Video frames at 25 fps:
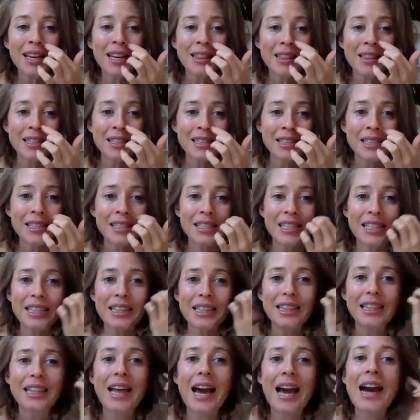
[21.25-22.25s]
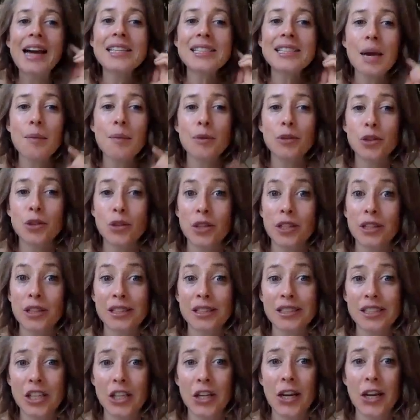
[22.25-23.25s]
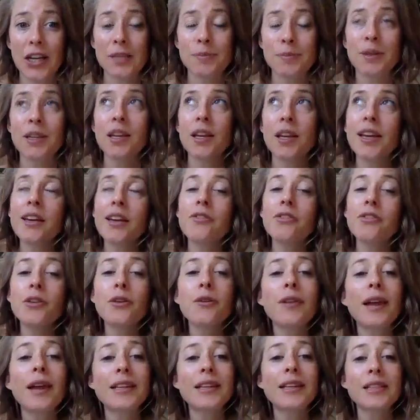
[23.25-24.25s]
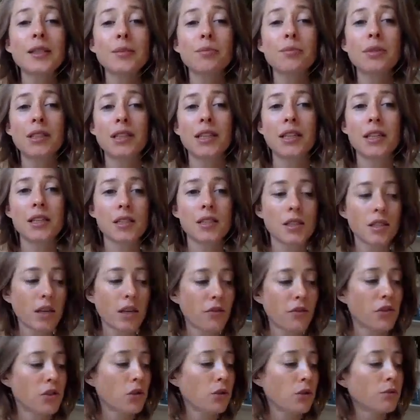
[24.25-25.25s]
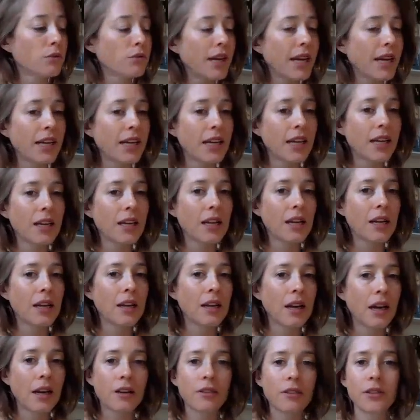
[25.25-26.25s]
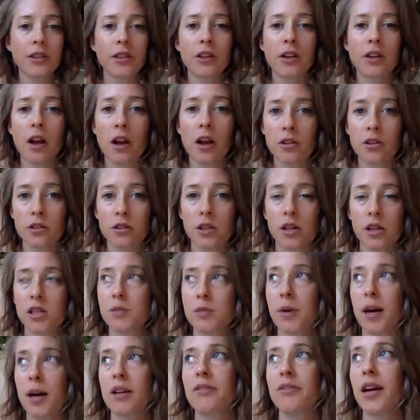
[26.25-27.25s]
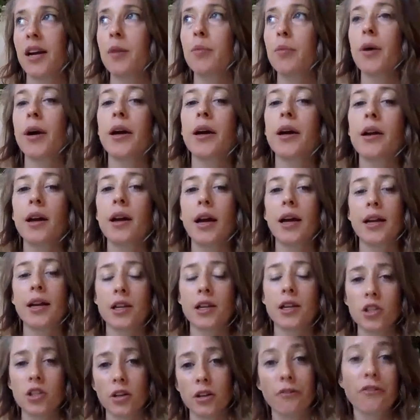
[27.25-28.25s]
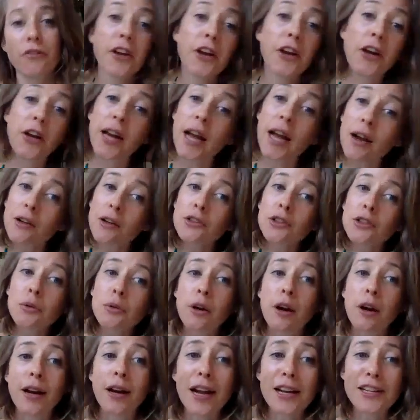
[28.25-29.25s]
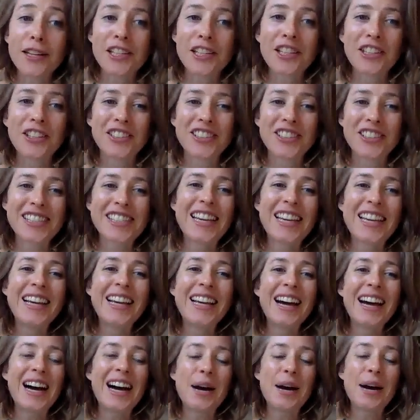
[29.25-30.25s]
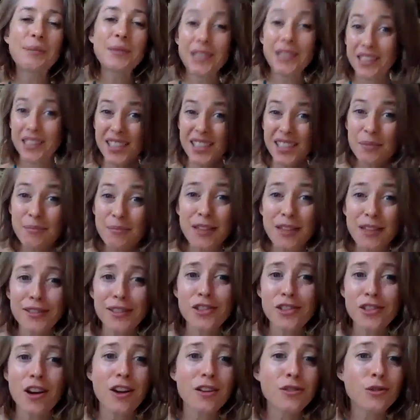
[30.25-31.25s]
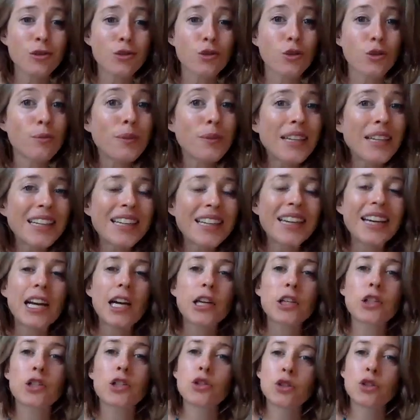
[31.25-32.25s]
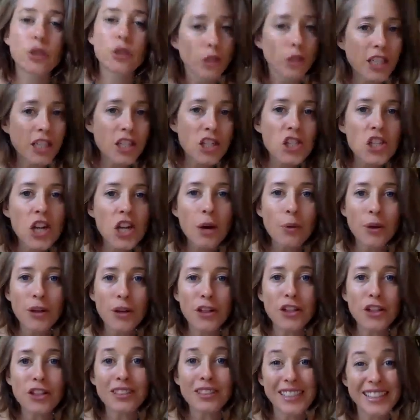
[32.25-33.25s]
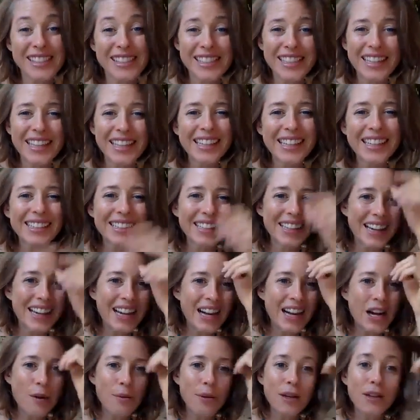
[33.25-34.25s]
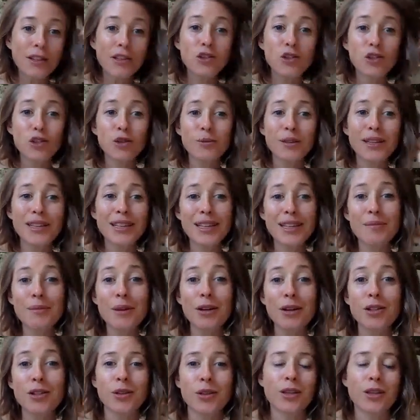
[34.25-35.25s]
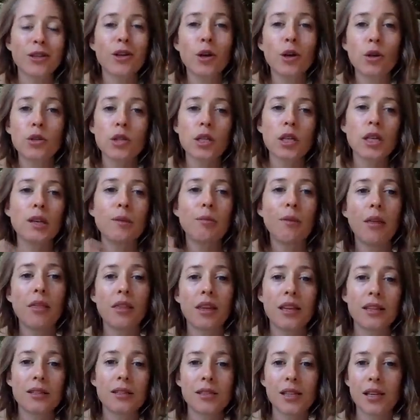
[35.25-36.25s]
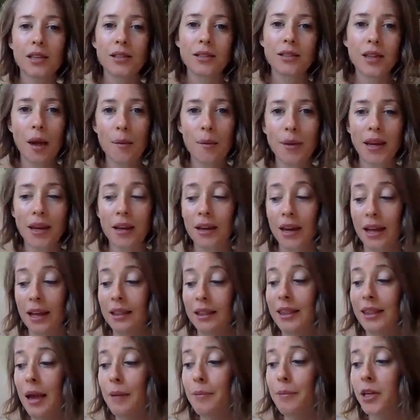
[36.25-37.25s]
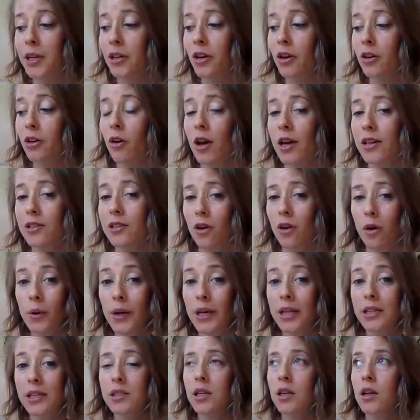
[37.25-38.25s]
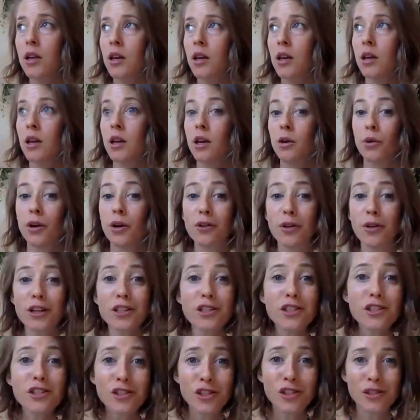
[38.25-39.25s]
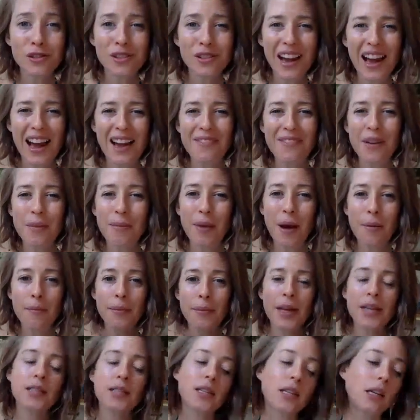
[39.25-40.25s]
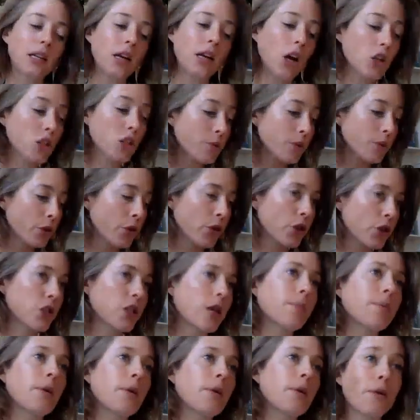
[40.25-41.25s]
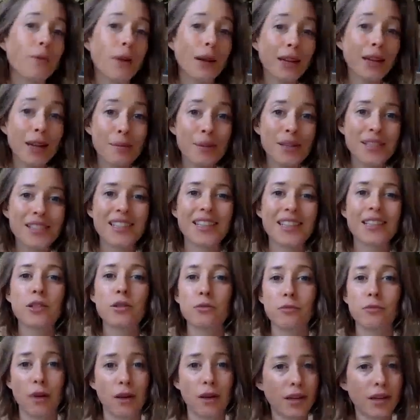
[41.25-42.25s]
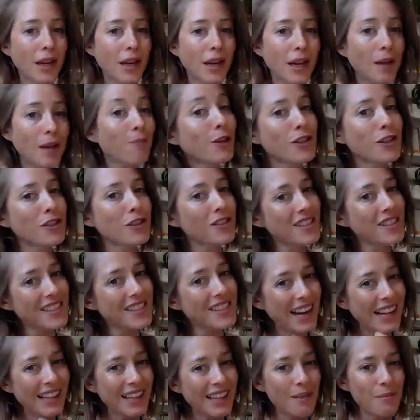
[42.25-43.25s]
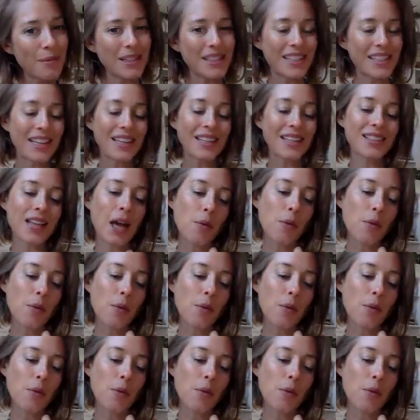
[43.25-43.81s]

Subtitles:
This is the last episode in this series, but if you liked it, please give us a rating. I don't really know how you do that on Spotify, but I guess y'all can figure it out until we're on iTunes. Send us a message on social media, screenshot when you're listening, and then shoot me an email so I know to keep these things coming. And let me know, as always, what questions do you have about mindset, entrepreneurship, running a business, running a personal styling business?